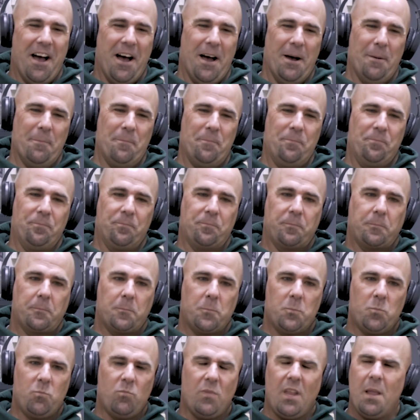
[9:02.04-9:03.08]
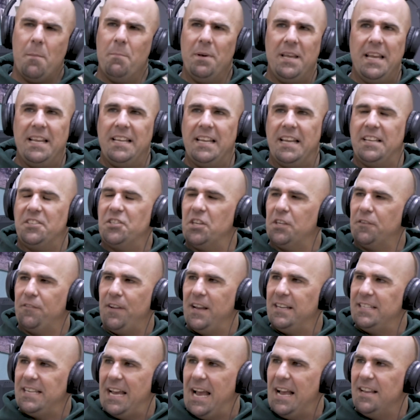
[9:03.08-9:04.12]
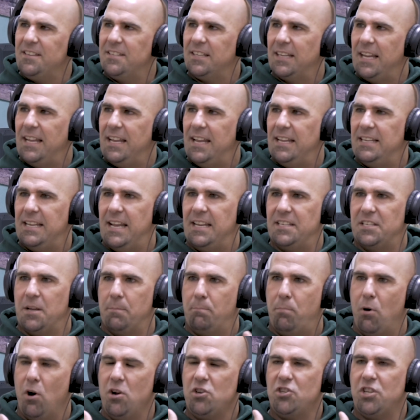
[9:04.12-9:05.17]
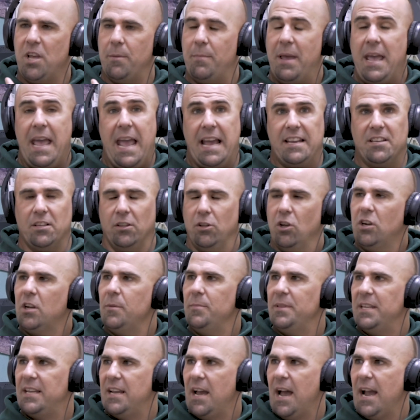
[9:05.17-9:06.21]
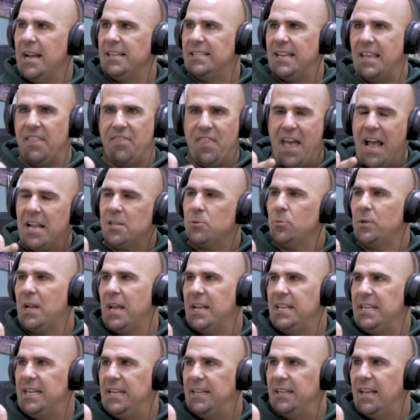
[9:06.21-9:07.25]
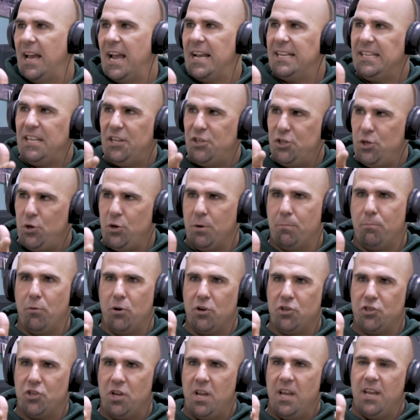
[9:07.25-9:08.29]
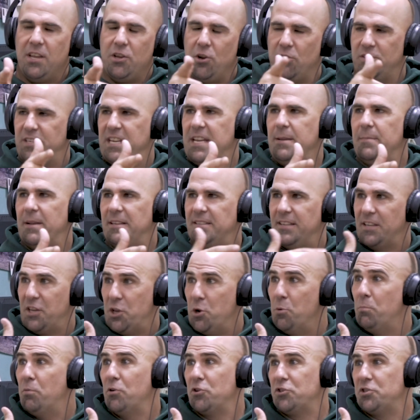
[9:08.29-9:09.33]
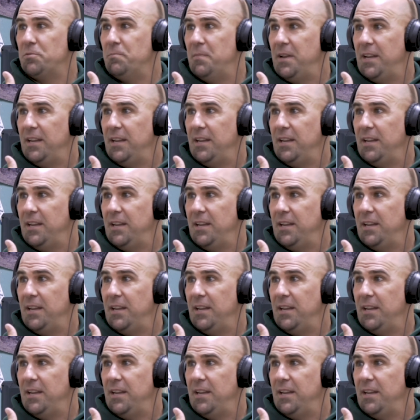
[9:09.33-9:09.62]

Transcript: But it's just fantastic. And to push them and to look them in the eye and say, that's what I need. I need you to push your teammates like you pushed me.